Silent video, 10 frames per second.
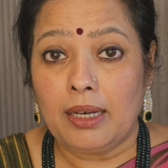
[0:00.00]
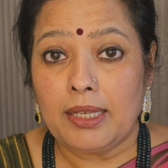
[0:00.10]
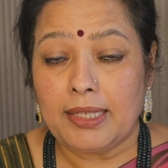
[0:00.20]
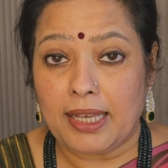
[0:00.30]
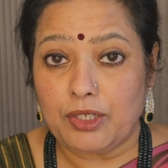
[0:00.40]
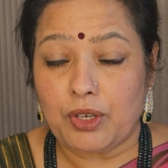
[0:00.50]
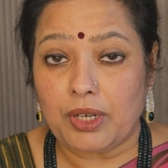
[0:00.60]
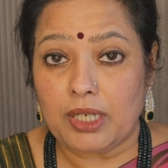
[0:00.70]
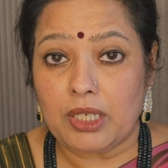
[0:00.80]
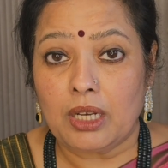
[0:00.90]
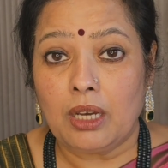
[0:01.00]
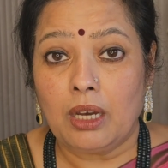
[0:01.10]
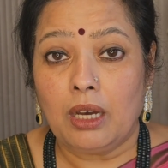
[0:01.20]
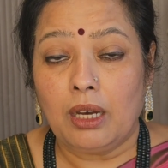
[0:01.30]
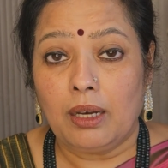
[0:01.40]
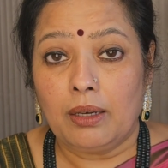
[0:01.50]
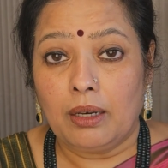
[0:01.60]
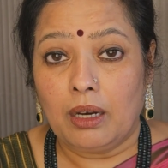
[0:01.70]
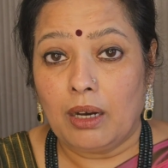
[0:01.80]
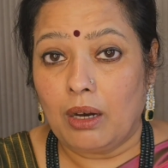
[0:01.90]
Sanskrit
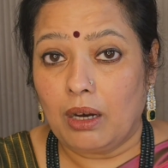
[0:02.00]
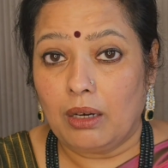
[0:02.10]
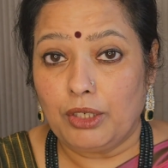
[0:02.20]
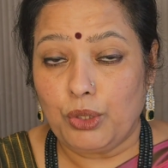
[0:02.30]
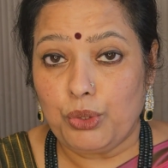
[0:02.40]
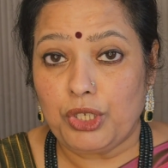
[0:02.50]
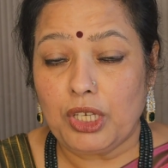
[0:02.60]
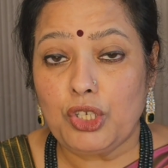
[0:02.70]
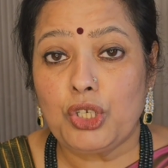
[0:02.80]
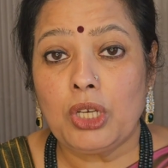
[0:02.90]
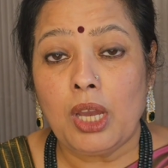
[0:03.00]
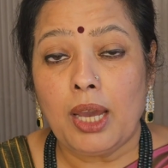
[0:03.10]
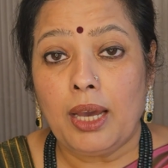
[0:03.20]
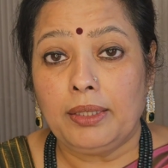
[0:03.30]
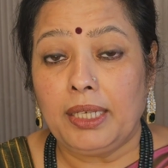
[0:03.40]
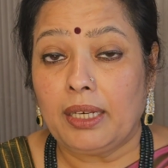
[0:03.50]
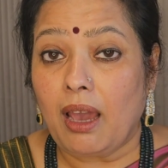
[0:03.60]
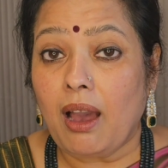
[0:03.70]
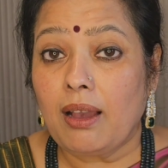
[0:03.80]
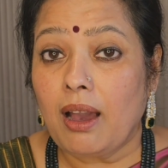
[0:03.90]
usage. The
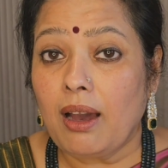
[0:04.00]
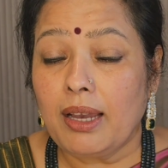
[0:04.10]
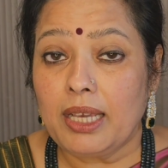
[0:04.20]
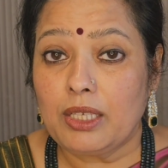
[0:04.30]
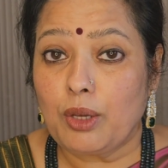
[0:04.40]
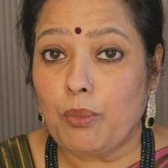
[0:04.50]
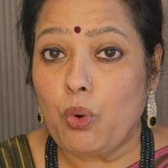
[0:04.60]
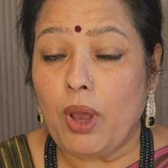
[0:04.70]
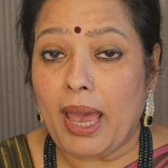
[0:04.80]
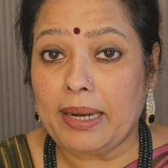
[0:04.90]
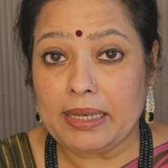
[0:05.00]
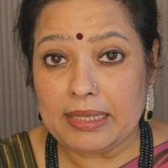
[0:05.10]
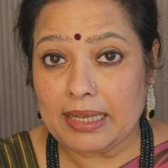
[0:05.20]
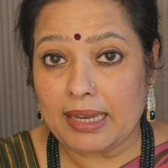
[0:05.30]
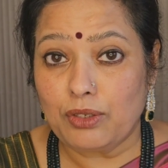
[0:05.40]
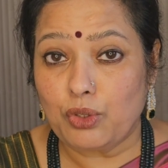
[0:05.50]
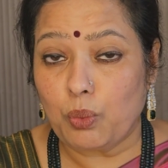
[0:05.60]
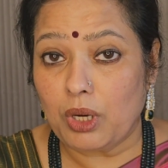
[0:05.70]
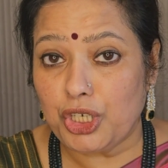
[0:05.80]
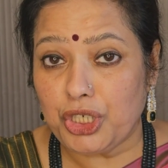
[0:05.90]
raga is a more anglicized
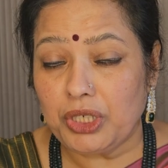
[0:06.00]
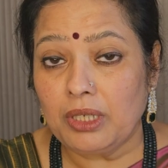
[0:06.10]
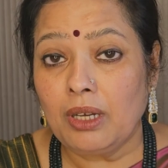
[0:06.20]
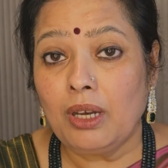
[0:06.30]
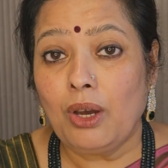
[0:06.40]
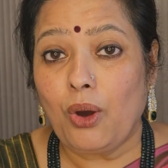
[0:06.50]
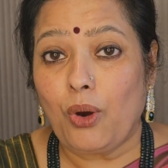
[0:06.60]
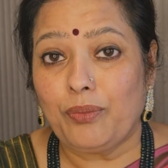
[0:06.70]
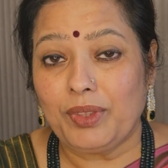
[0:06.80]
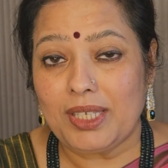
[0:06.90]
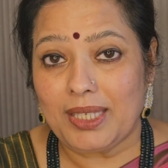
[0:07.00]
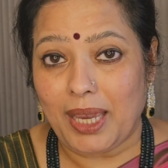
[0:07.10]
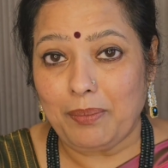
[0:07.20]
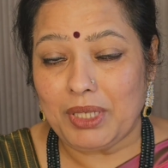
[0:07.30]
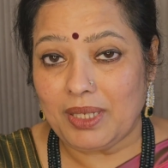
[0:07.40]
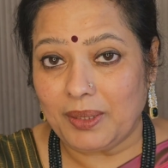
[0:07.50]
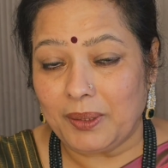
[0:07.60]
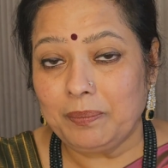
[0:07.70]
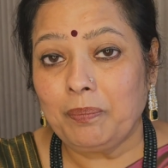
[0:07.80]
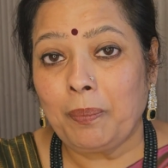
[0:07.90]
version of the same
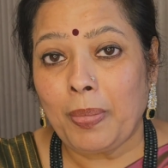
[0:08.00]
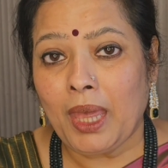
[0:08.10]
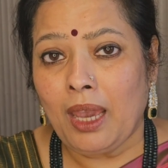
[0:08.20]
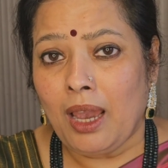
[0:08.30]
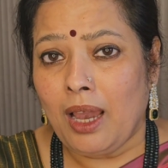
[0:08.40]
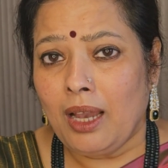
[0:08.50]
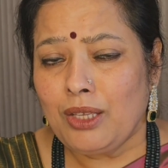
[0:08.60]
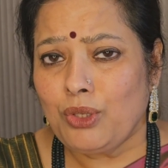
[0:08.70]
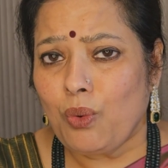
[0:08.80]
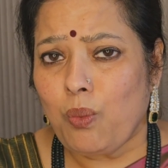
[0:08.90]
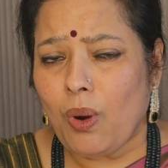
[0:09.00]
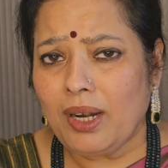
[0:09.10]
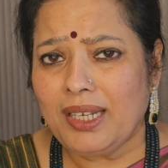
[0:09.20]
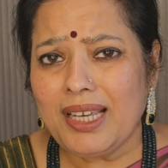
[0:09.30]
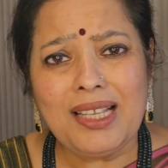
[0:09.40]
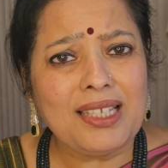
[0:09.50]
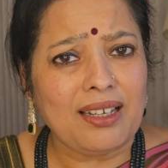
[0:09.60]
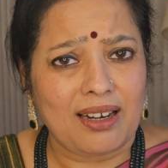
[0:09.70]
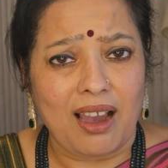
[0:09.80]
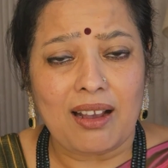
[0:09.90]
term. So, what is
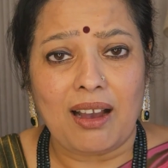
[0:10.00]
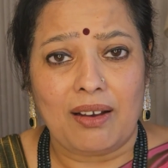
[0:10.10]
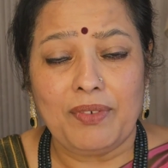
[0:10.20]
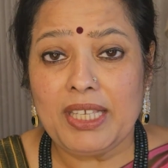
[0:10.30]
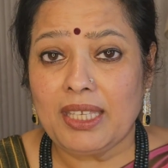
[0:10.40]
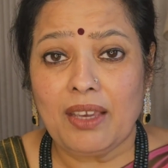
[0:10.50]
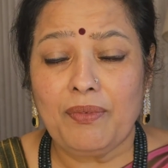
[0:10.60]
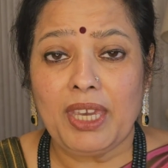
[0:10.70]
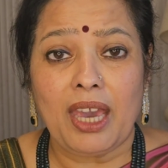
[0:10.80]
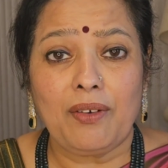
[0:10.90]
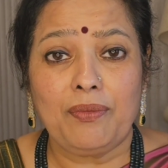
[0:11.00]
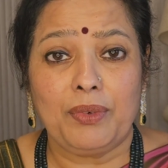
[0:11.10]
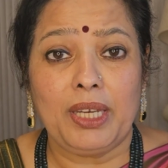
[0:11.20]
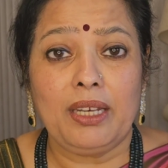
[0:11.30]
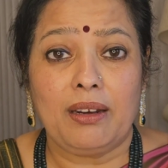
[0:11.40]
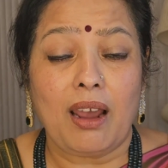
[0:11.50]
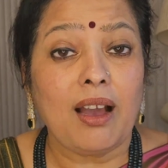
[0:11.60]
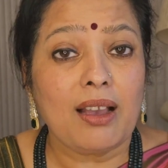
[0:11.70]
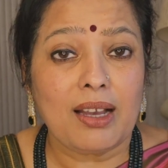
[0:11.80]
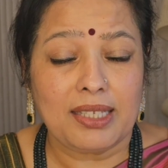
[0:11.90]
a raga? We say we have
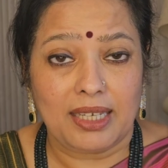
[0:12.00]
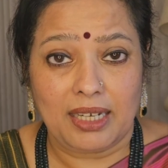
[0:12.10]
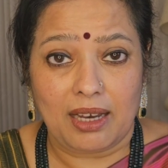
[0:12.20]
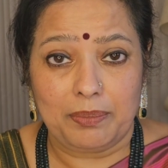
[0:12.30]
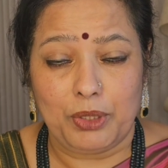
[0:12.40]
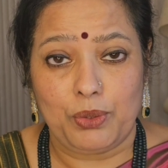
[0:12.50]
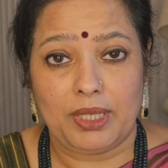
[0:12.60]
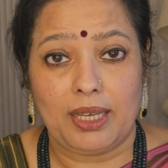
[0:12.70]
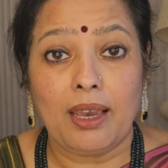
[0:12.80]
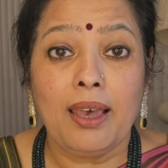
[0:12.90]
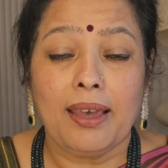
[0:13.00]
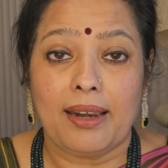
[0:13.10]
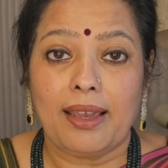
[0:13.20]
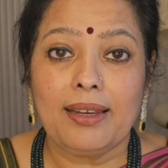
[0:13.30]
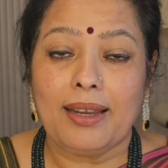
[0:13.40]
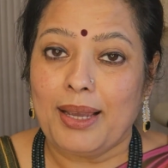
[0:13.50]
ragas in our music, right?